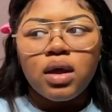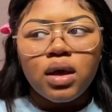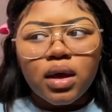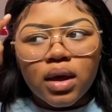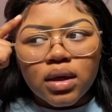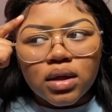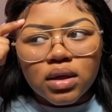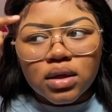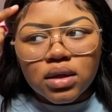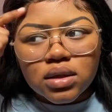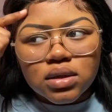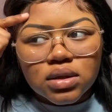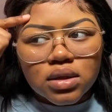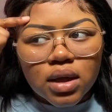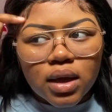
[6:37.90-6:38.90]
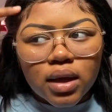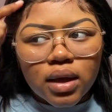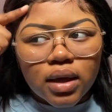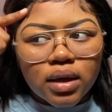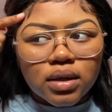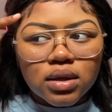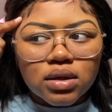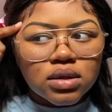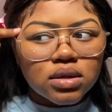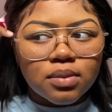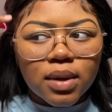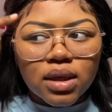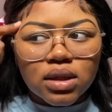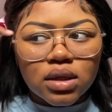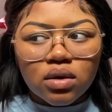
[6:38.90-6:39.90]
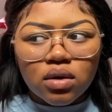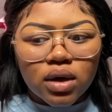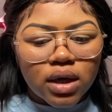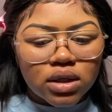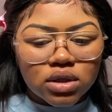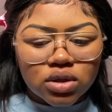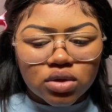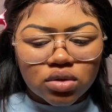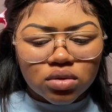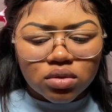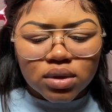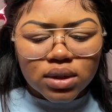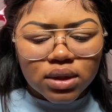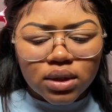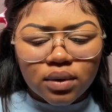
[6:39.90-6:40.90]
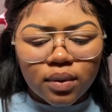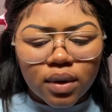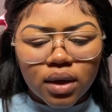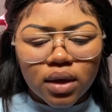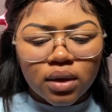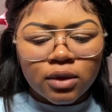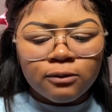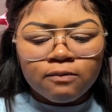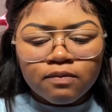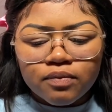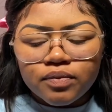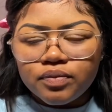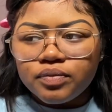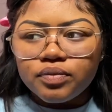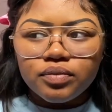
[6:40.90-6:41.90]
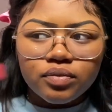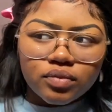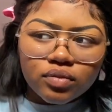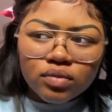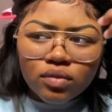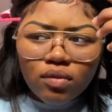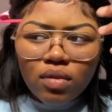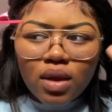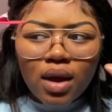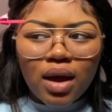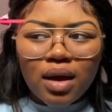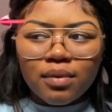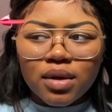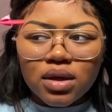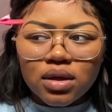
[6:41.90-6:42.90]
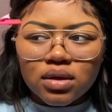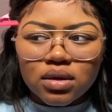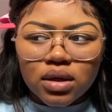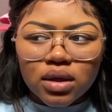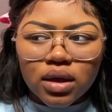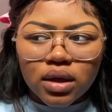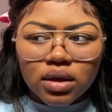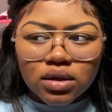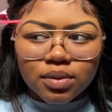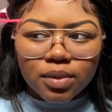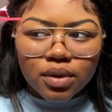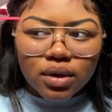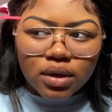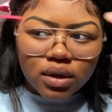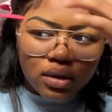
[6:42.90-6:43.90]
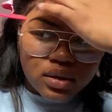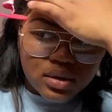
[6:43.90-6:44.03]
And then this side, this is mainly all edge control anyway. I mean, hairspray.